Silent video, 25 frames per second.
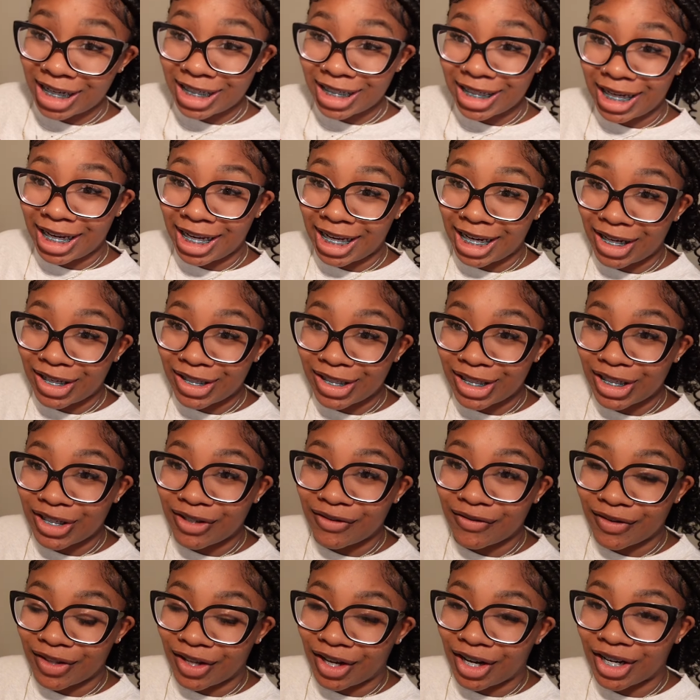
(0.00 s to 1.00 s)
To end out
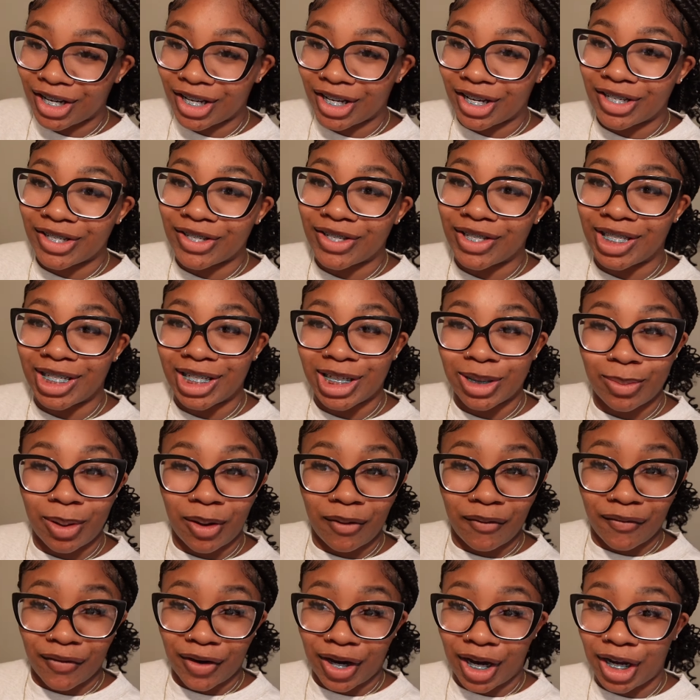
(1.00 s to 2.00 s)
this vlog, y'all, so this is
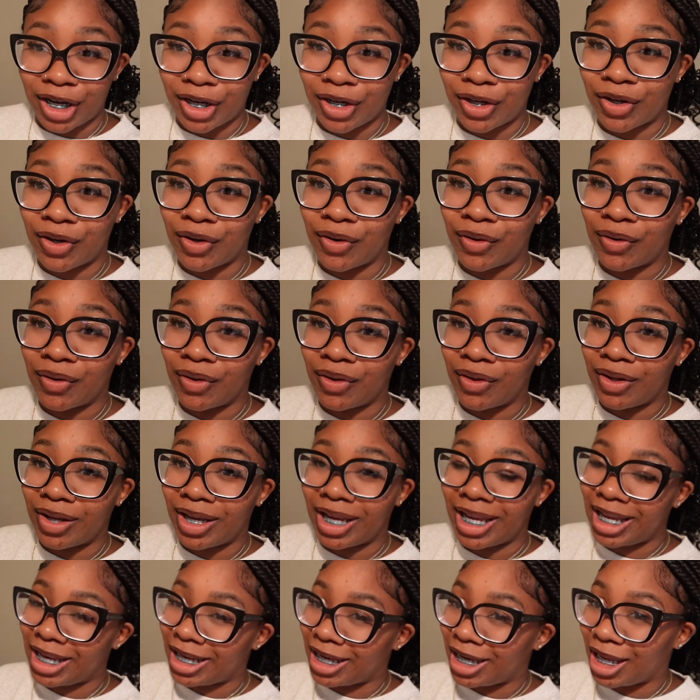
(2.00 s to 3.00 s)
my final
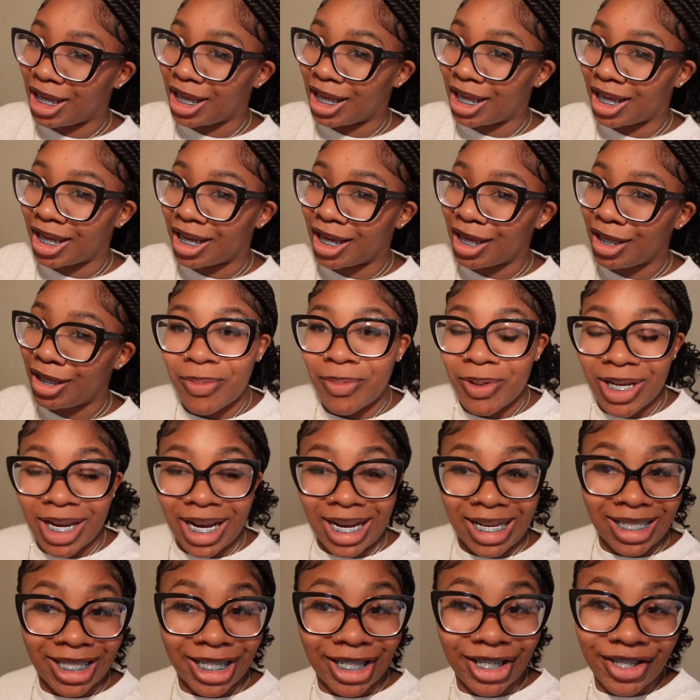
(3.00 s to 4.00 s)
ending. you
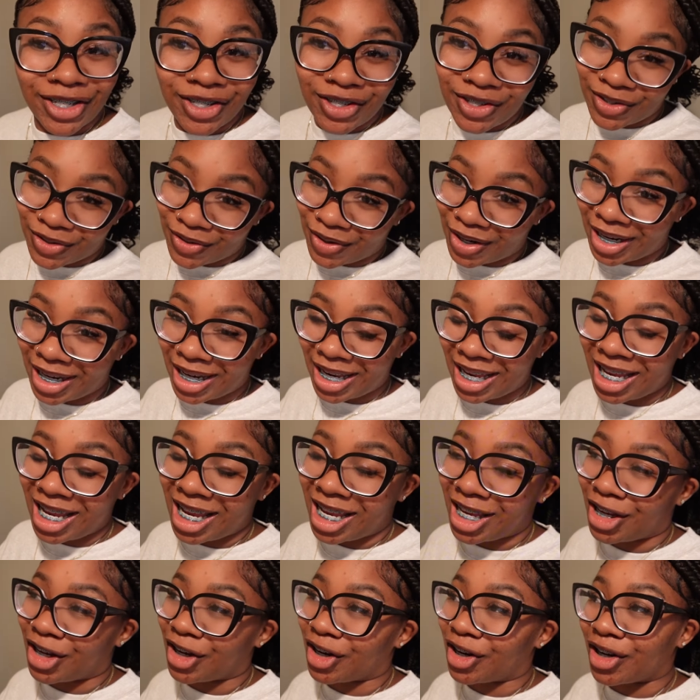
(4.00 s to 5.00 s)
guys enjoyed
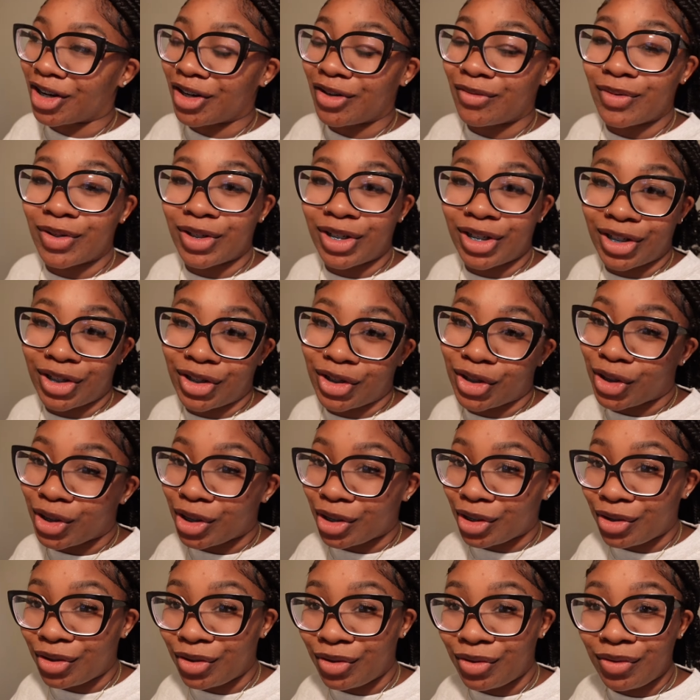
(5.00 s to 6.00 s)
it. Your girl was just
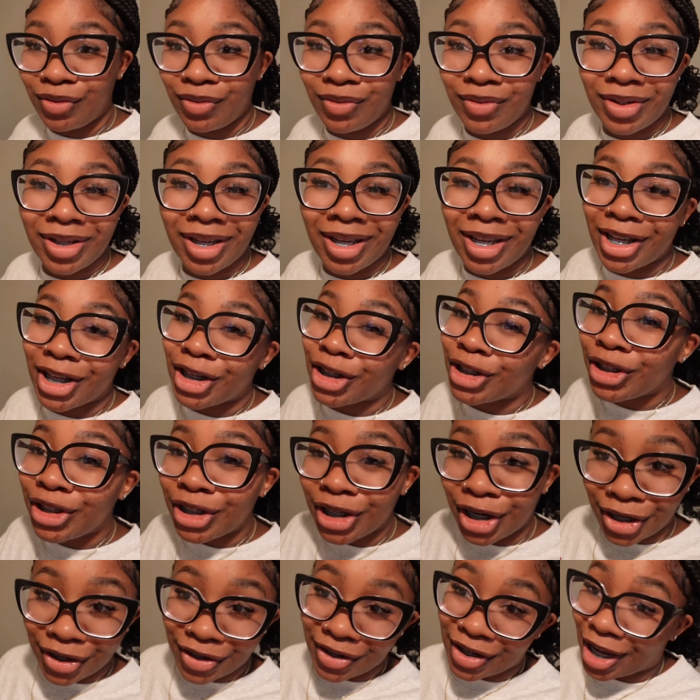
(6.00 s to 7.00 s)
too
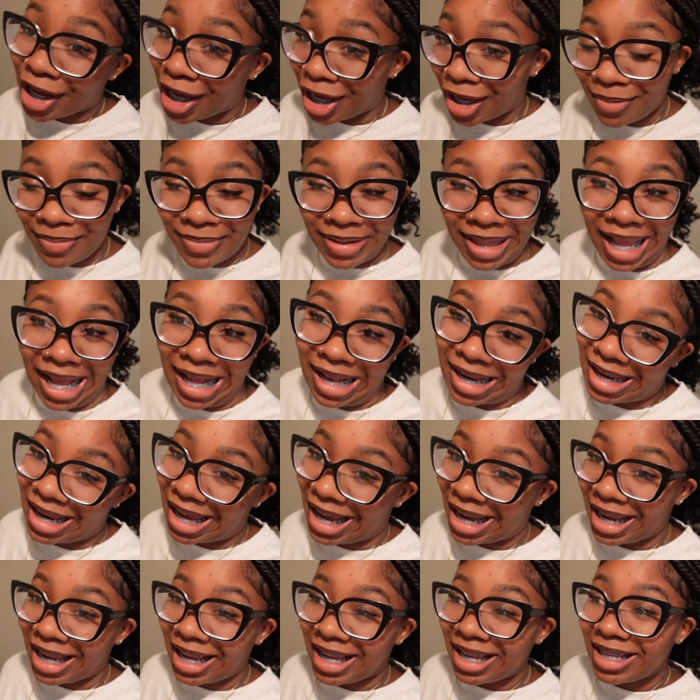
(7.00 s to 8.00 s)
turned up that
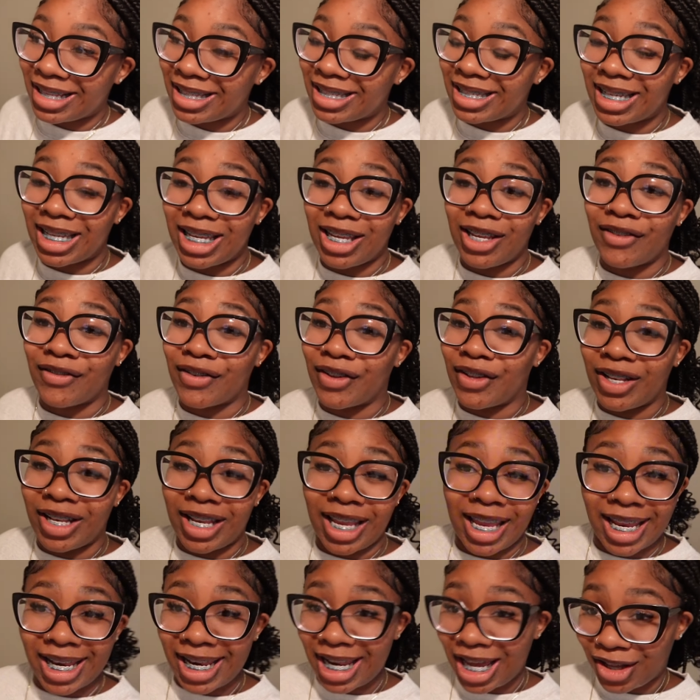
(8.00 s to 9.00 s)
night to
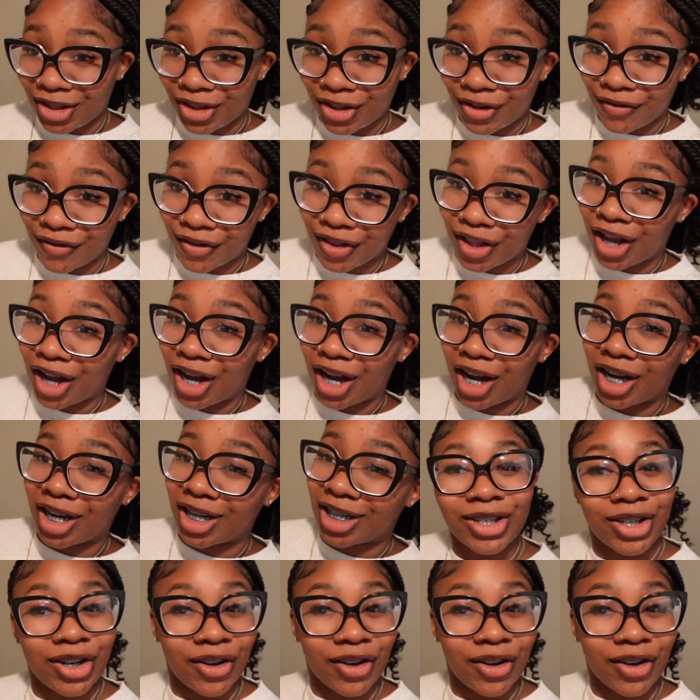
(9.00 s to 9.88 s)
even end out the vlog.